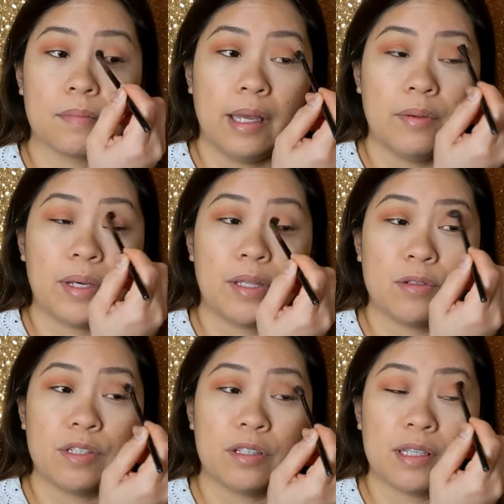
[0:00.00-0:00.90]
Anyway,
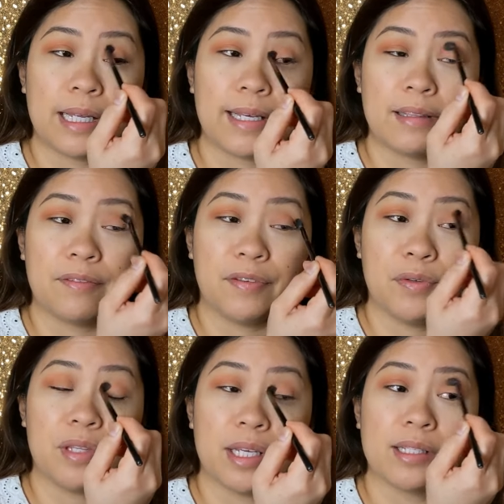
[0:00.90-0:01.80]
those are the like the few
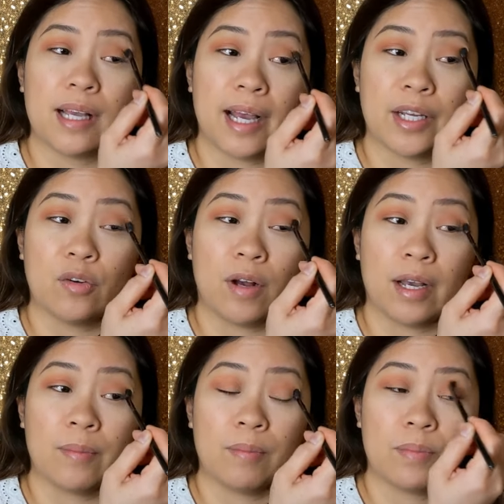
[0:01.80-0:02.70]
things I know
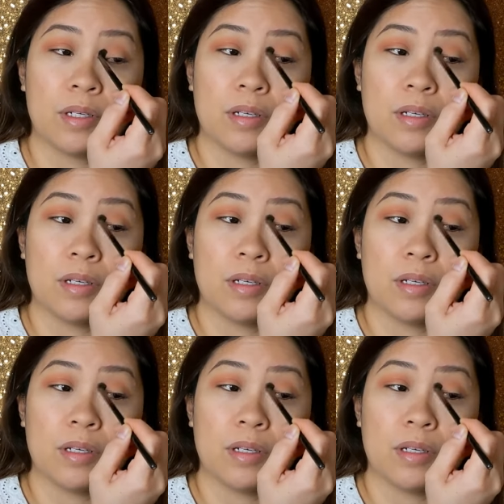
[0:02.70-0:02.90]
I'm